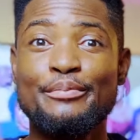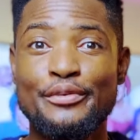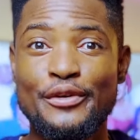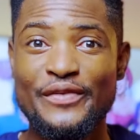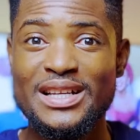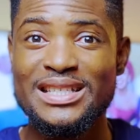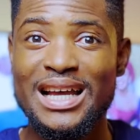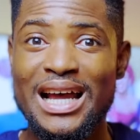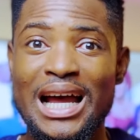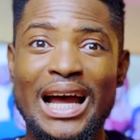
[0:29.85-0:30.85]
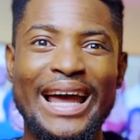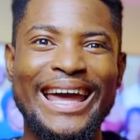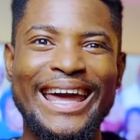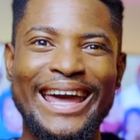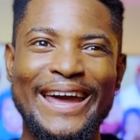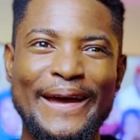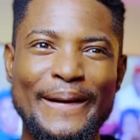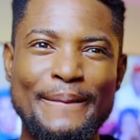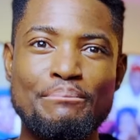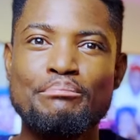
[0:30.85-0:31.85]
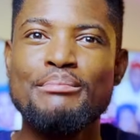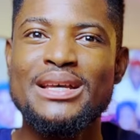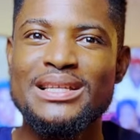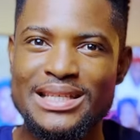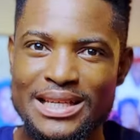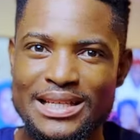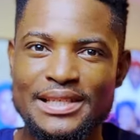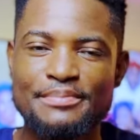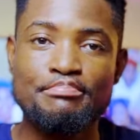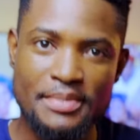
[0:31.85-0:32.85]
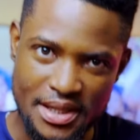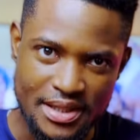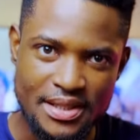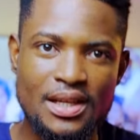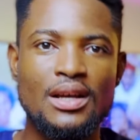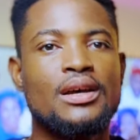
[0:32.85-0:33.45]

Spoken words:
Professor, Mrs., Miss,